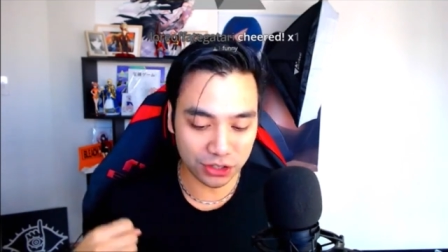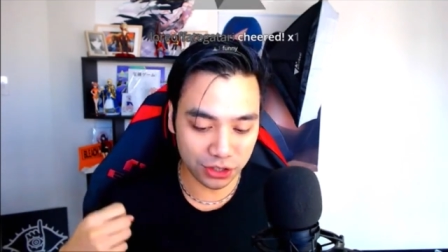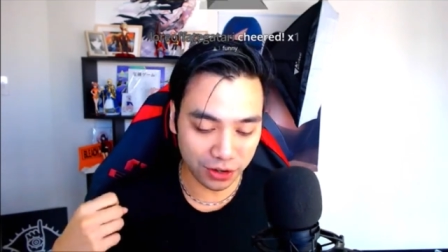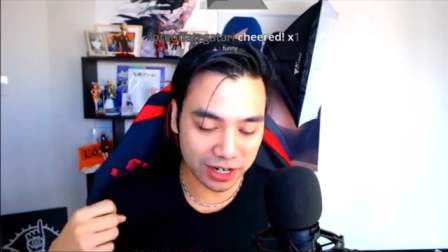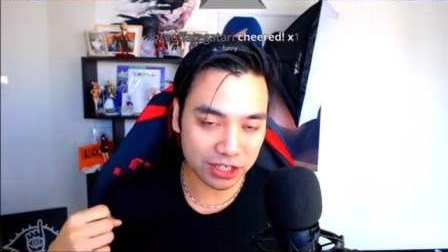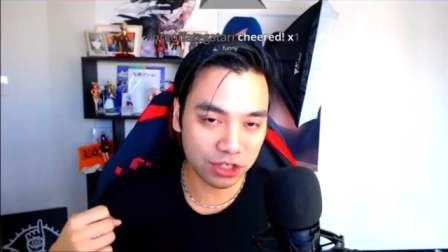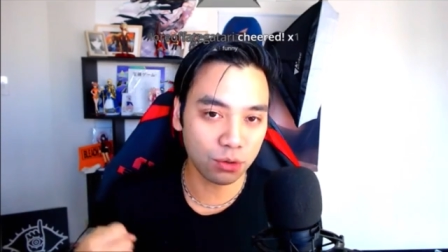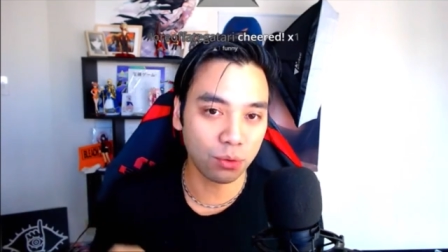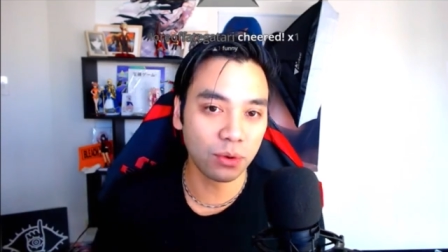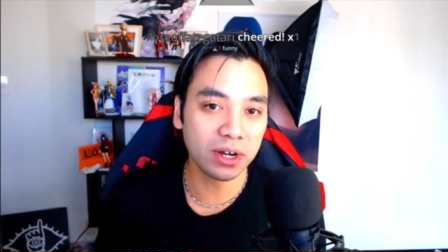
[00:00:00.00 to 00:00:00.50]

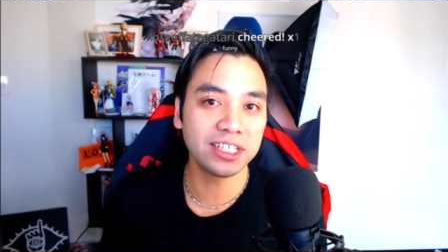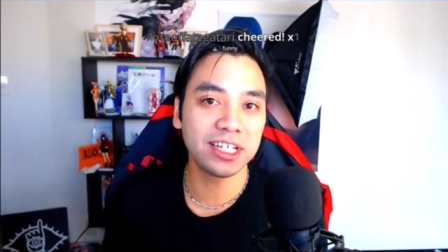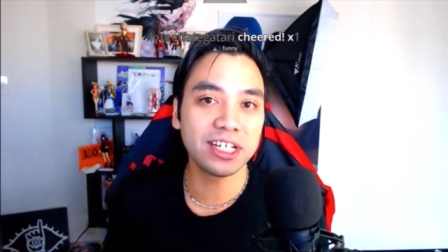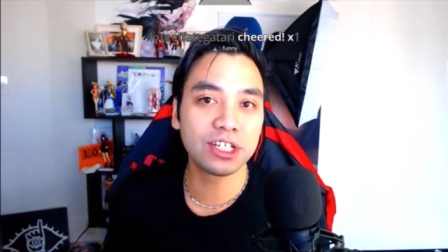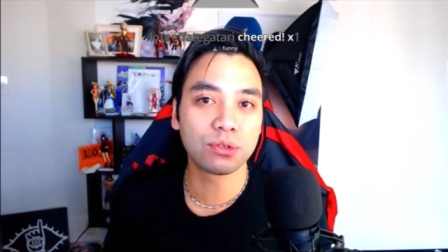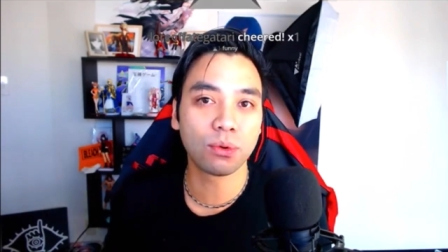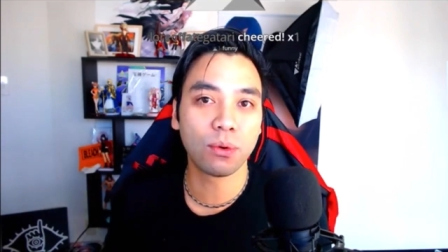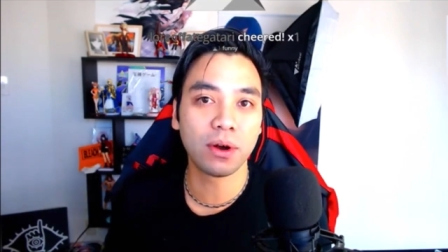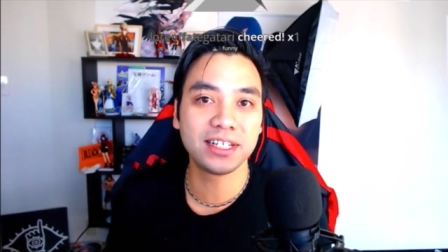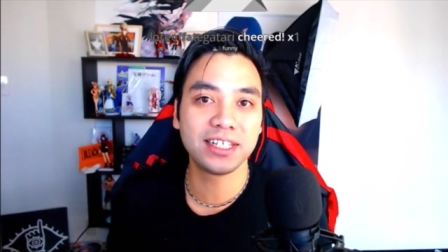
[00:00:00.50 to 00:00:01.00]

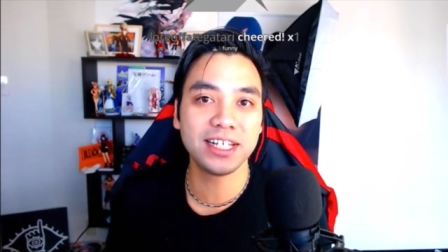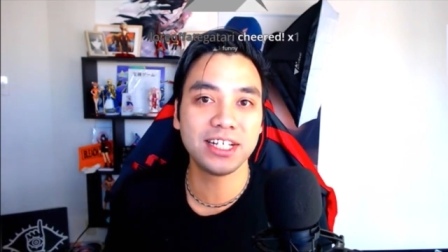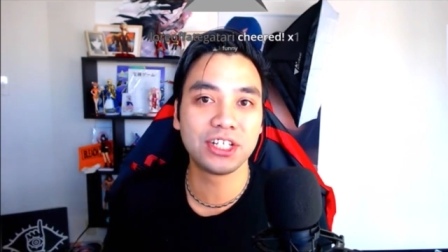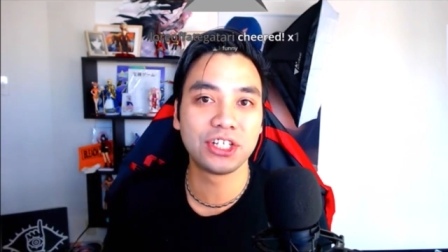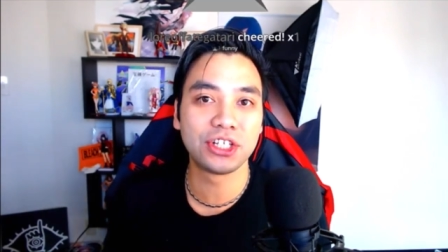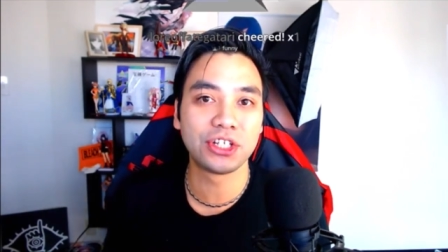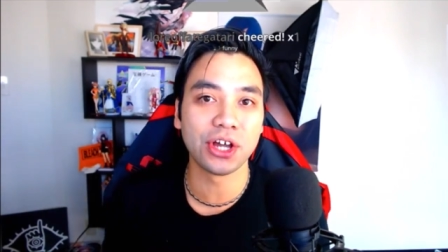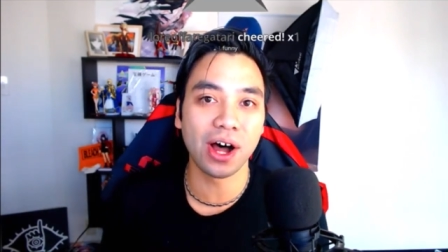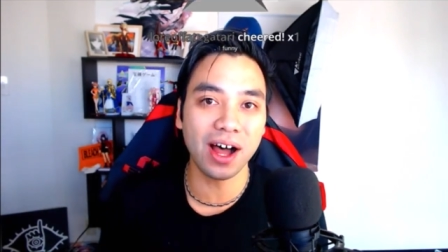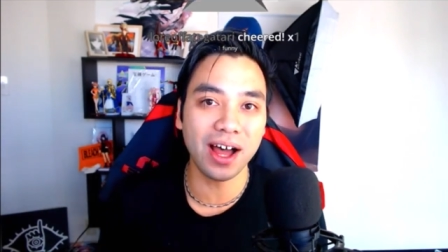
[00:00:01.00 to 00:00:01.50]
2020
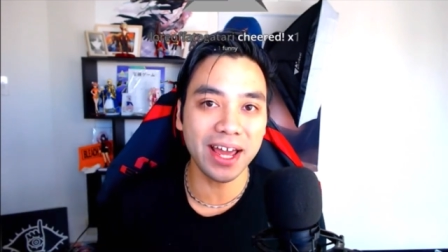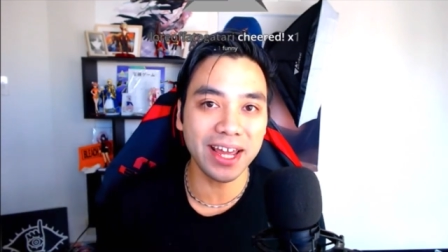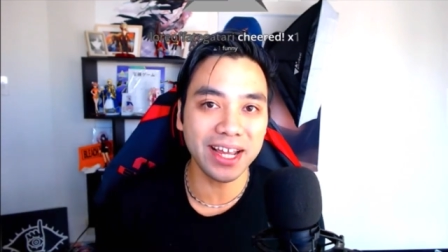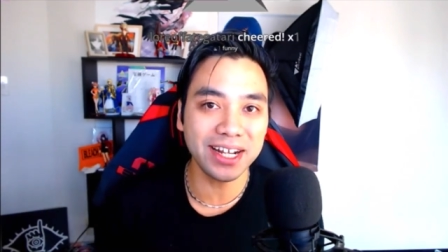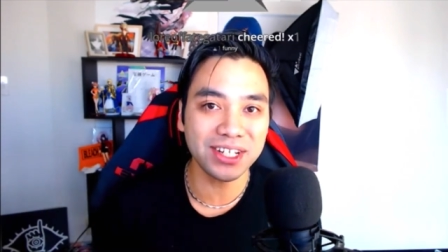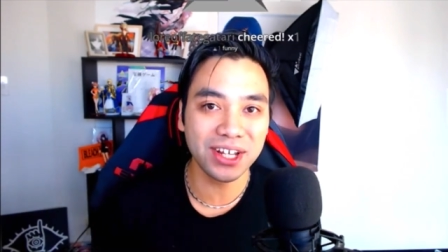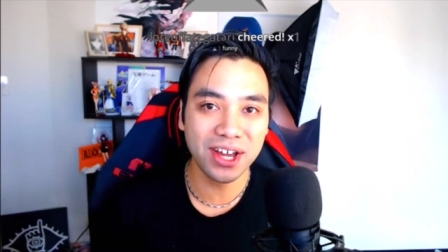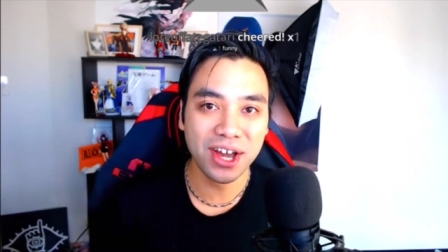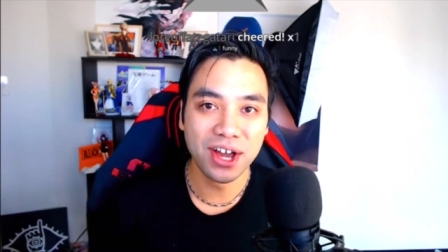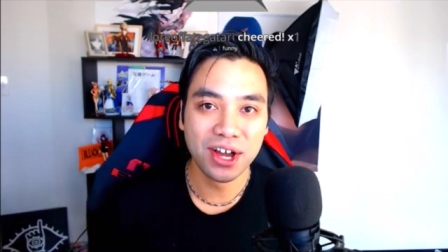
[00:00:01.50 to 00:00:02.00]
died,